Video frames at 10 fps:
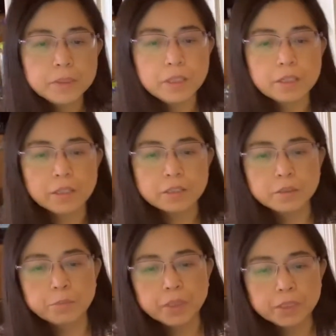Yeah, that's
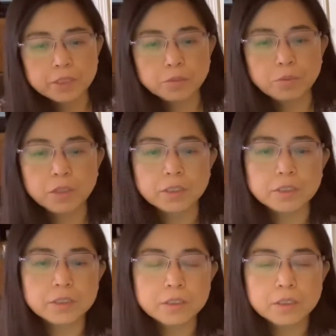the major
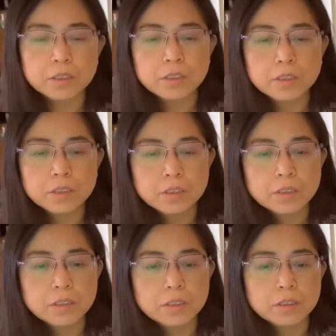ones.
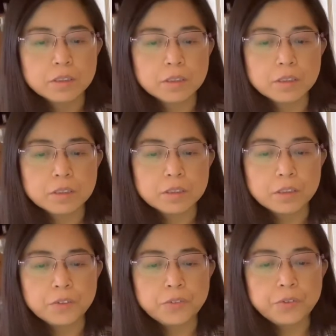And
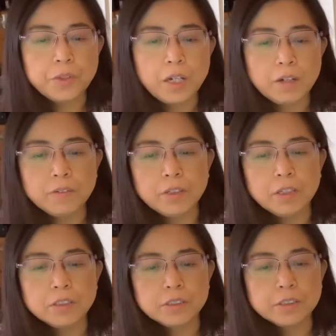if you have
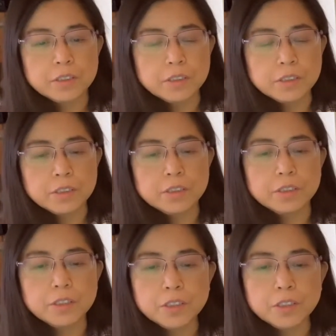a distended